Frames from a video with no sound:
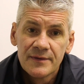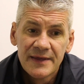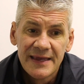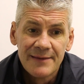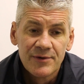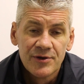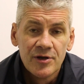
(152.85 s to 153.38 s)
The
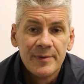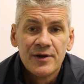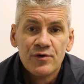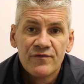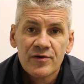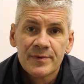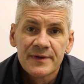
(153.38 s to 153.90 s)
game could have been
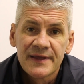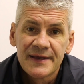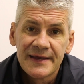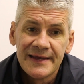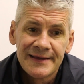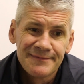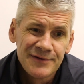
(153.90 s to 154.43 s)
over, but then
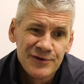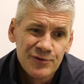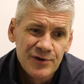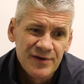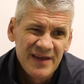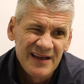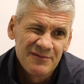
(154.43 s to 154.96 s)
again,
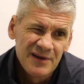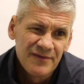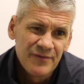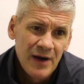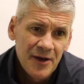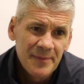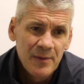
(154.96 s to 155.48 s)
you're thinking, well, if
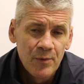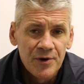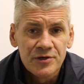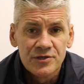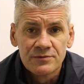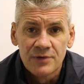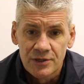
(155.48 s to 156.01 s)
I had been 1
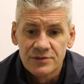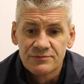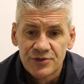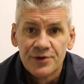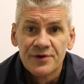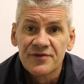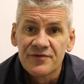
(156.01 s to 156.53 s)
or 2 or